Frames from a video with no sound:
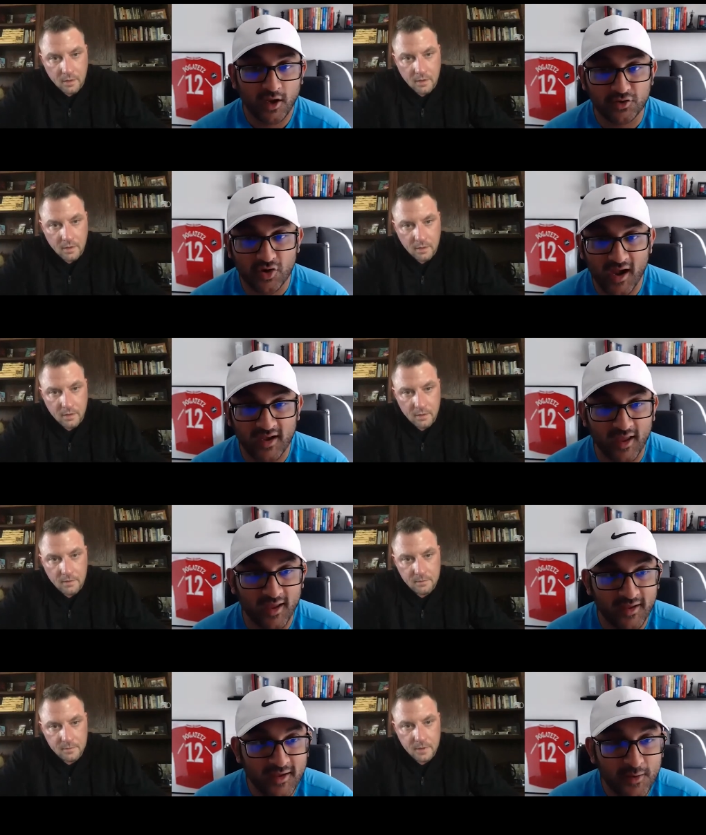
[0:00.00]
Speaker 1: and trying
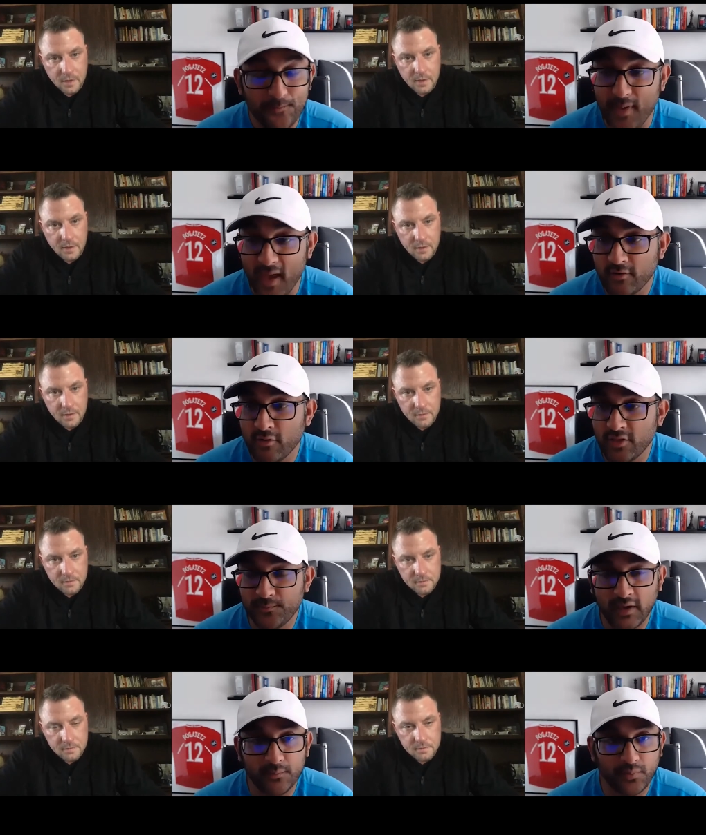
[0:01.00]
to better other
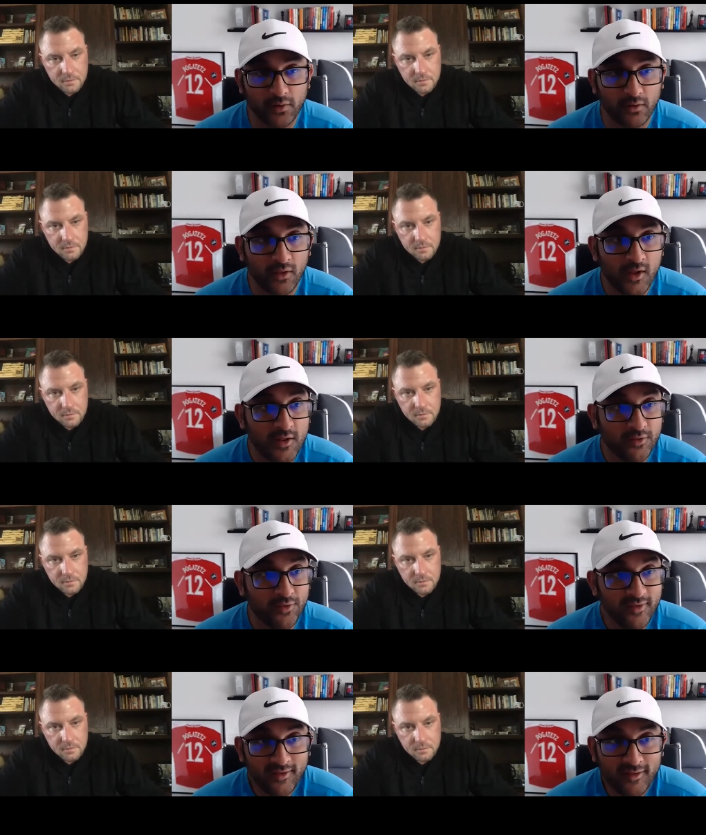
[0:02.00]
people
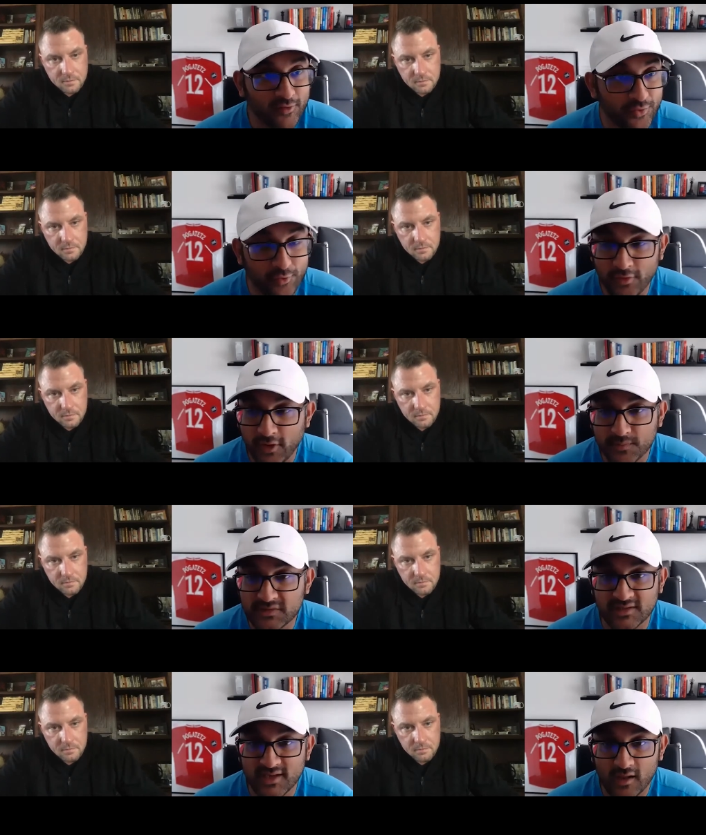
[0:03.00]
through the
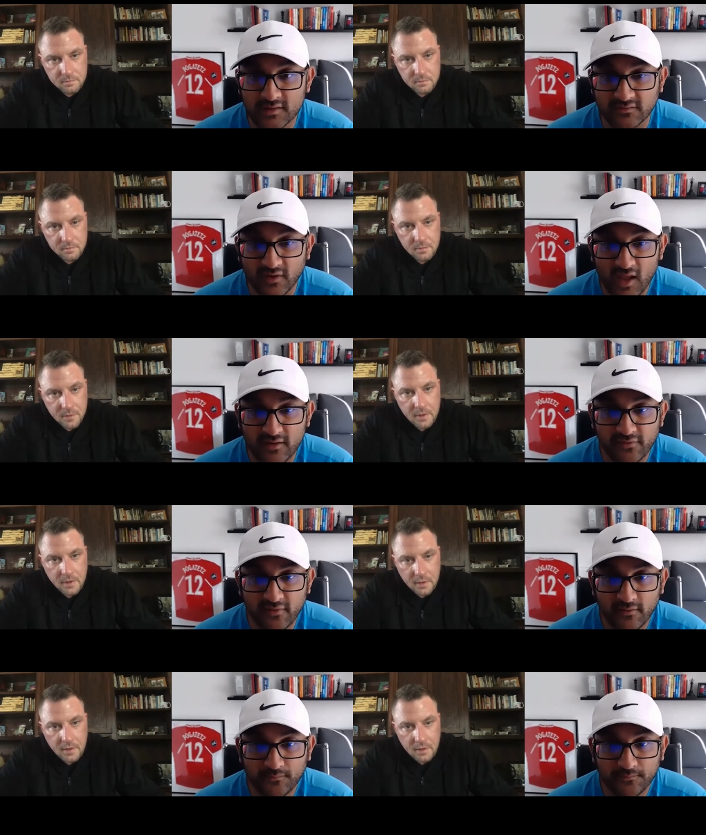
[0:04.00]
ups and downs of life.
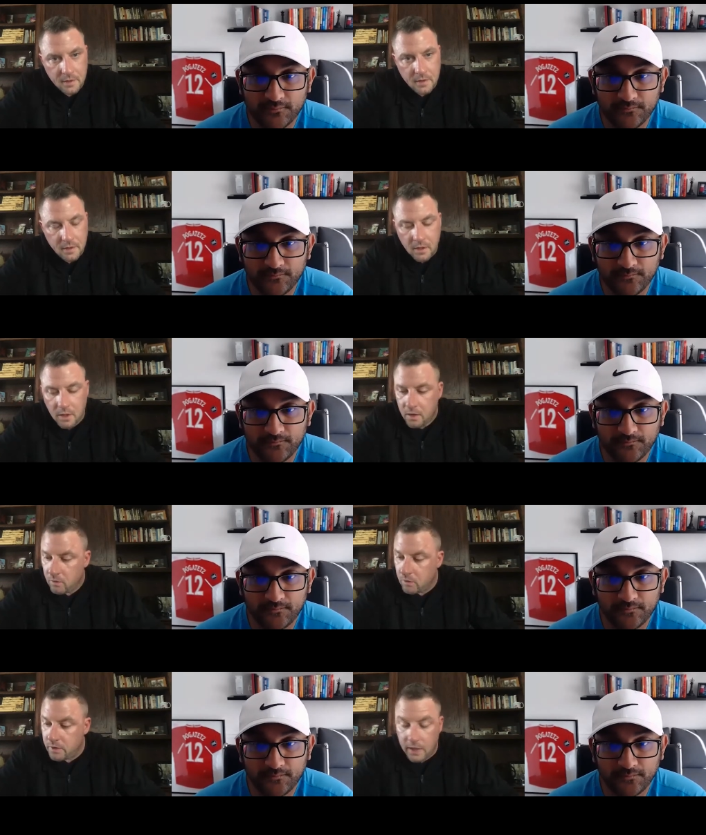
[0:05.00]

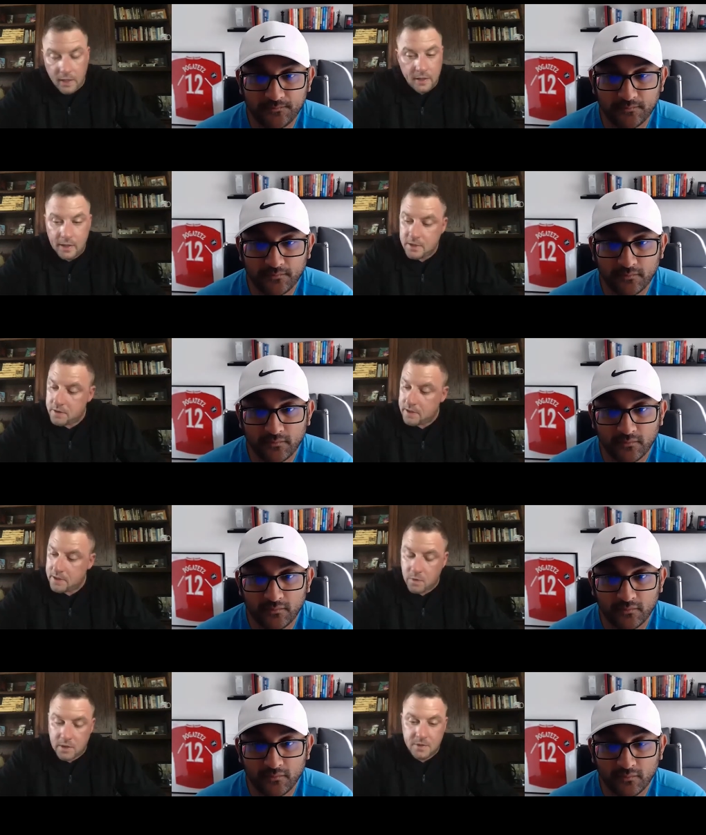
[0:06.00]
Speaker 2: Well, yeah, and that's that's
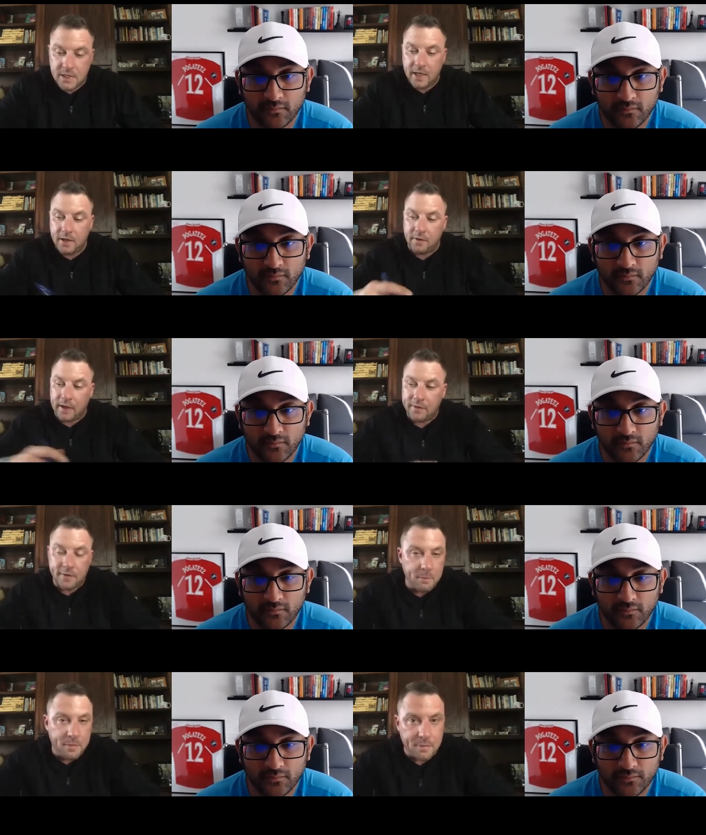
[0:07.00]
what I'm saying is like some
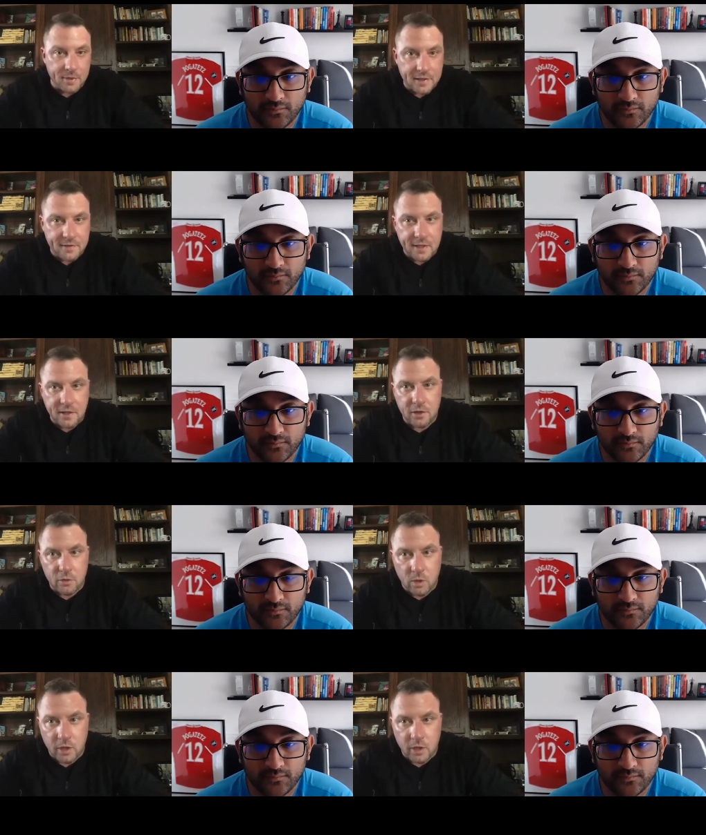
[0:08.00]
people. Let's say that you want to